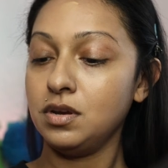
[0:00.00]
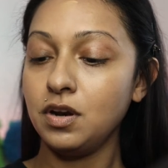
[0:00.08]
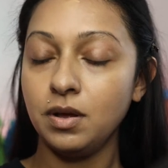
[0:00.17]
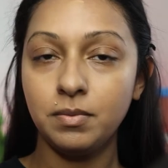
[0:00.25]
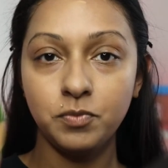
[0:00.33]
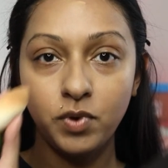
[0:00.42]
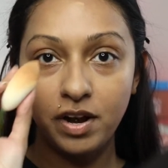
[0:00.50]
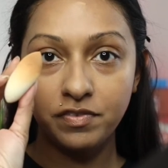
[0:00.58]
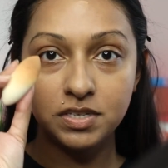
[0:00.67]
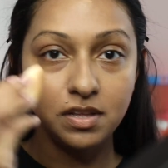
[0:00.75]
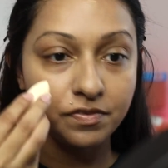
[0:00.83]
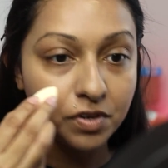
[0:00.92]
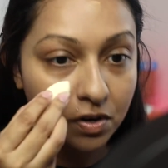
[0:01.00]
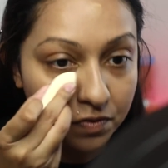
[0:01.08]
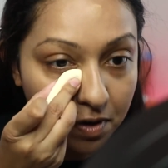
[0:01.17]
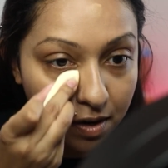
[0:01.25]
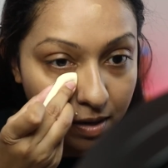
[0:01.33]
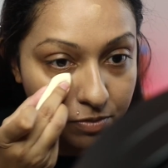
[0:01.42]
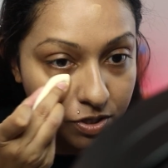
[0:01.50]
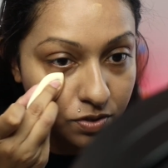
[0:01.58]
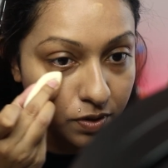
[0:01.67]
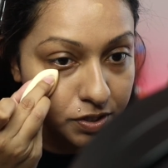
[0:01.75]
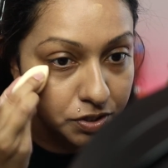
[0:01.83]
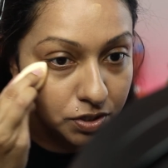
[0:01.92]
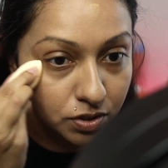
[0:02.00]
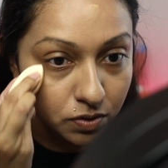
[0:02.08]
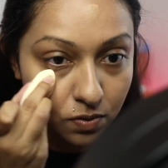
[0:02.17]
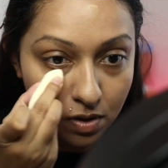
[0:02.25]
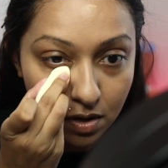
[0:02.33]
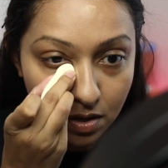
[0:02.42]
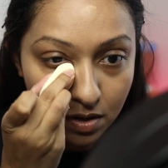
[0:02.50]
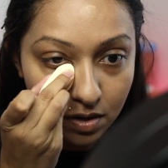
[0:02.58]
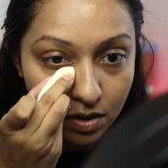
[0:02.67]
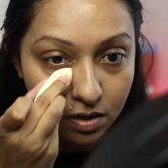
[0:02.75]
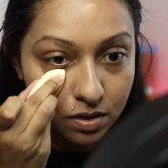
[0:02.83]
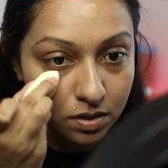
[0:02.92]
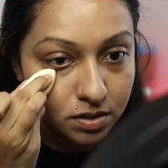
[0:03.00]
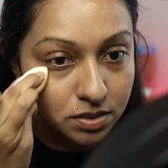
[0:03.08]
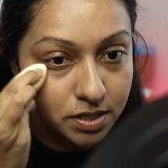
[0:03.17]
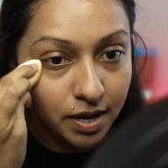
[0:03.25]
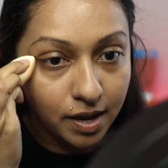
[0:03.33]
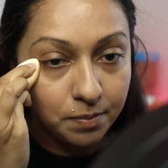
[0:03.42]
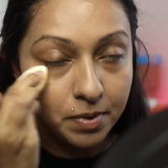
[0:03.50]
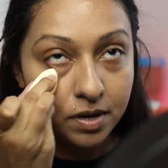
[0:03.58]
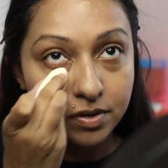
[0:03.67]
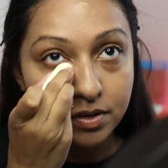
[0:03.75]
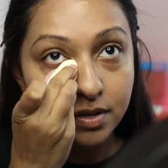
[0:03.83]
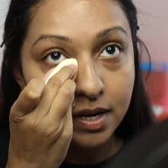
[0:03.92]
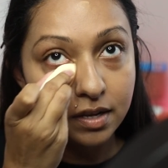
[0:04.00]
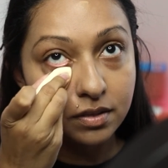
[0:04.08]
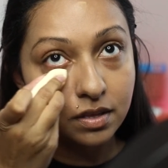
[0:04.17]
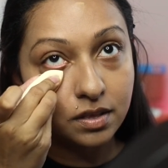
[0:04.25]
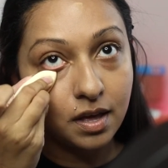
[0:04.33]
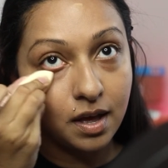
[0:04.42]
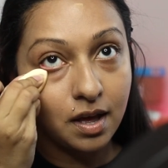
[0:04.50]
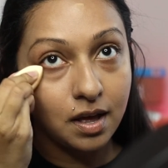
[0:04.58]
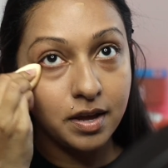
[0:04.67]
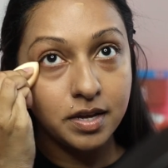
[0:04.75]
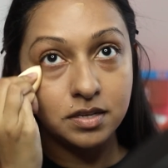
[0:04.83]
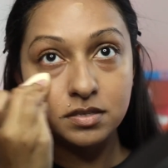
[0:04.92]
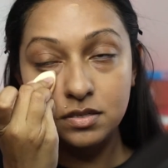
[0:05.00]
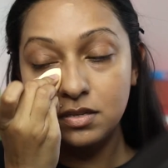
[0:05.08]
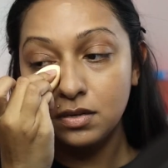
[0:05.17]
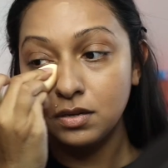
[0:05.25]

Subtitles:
Now, whatever's left over, I'm just going to tap underneath the eyes.